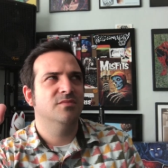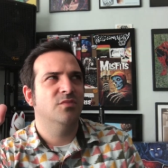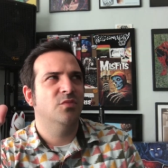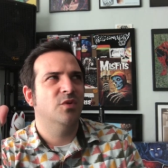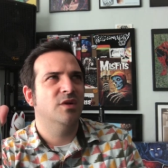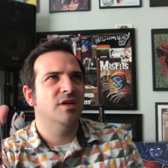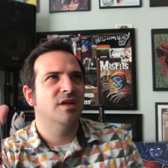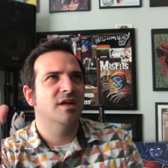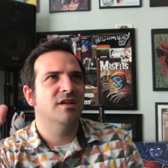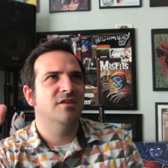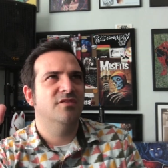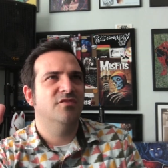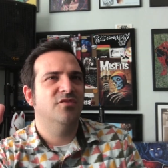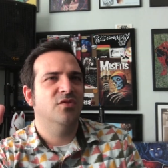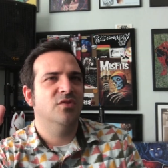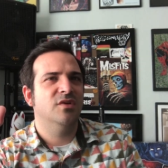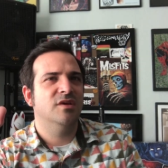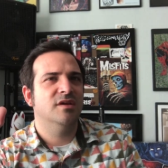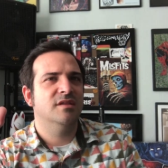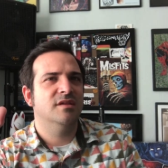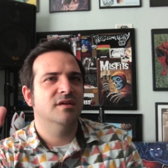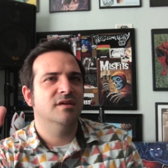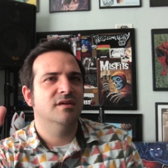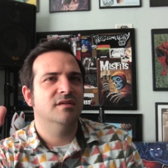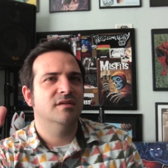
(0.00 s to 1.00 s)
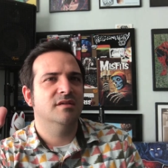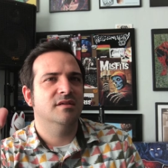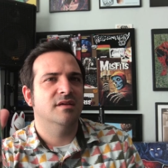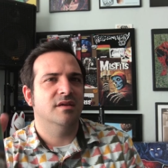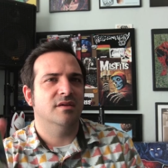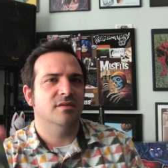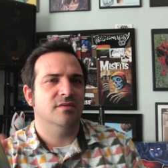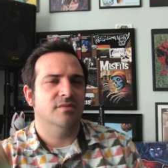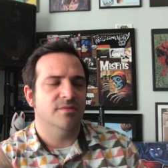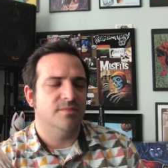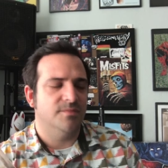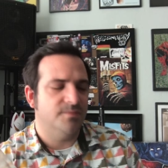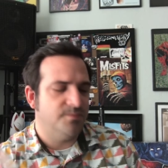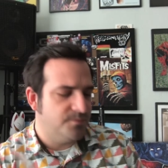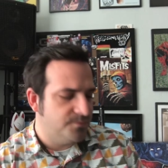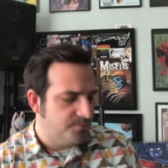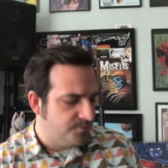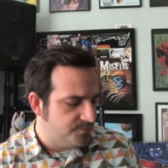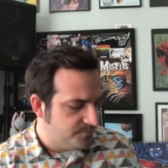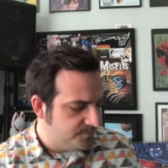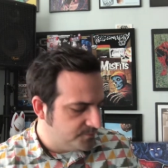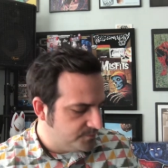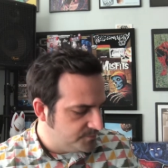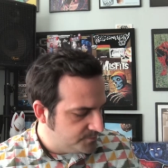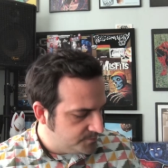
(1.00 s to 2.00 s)
194, I thought? I don't
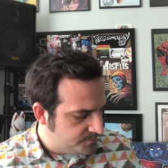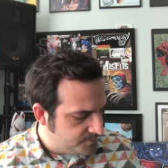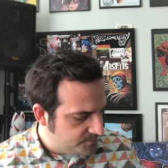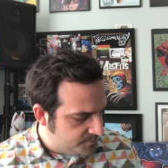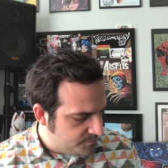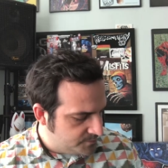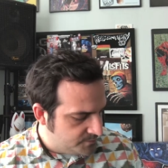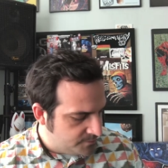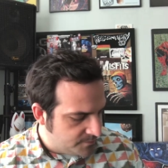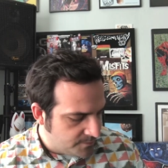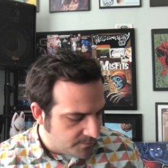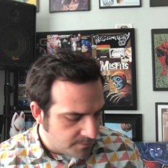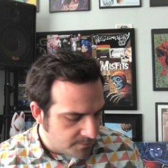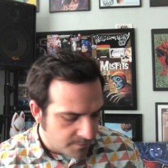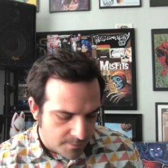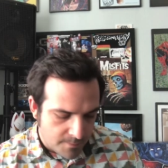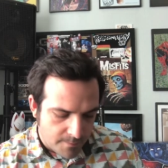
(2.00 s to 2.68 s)
know.